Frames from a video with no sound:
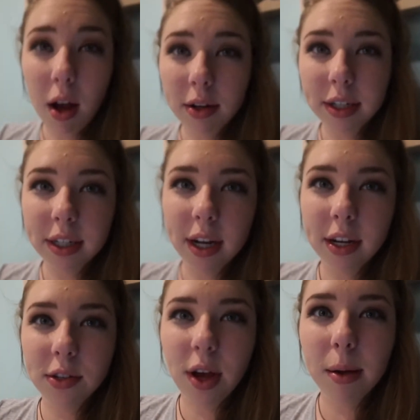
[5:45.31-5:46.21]
Alright
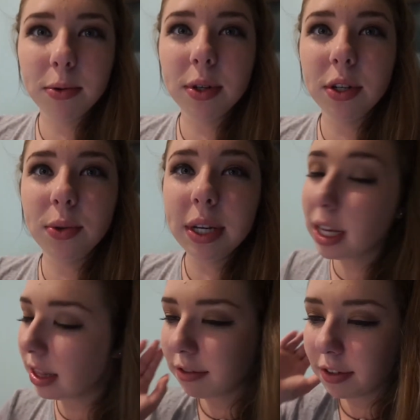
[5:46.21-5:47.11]
guys, so I'm going to
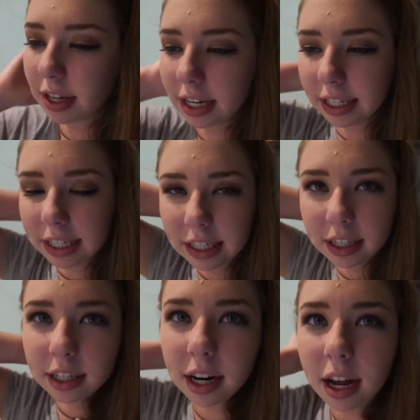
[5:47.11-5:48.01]
end the vlog
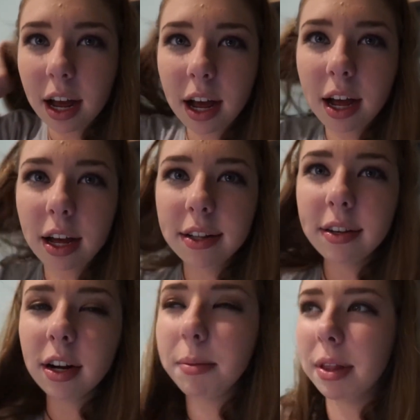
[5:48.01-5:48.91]
here. It's
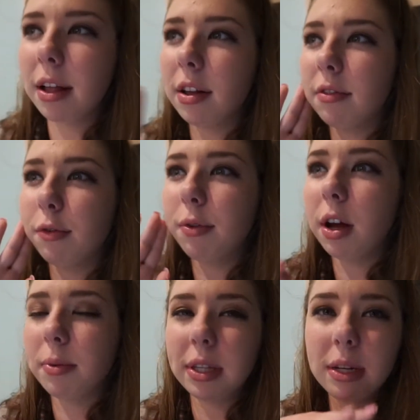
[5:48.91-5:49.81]
not gonna be that long of a
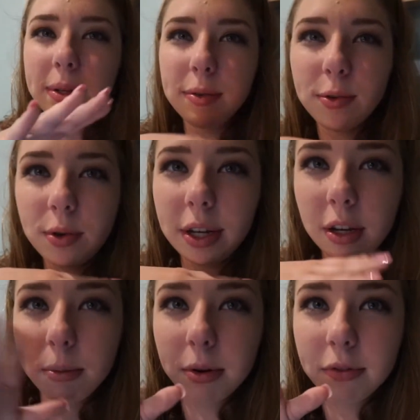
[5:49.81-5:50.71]
vlog, but it's gonna be some cool like
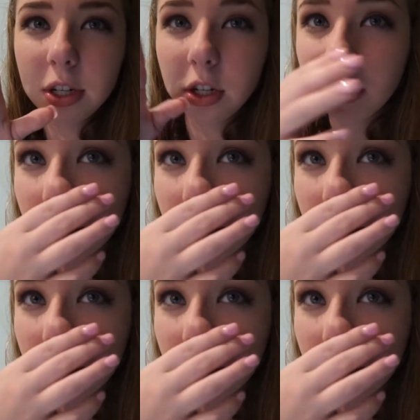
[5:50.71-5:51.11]
GoPro footage and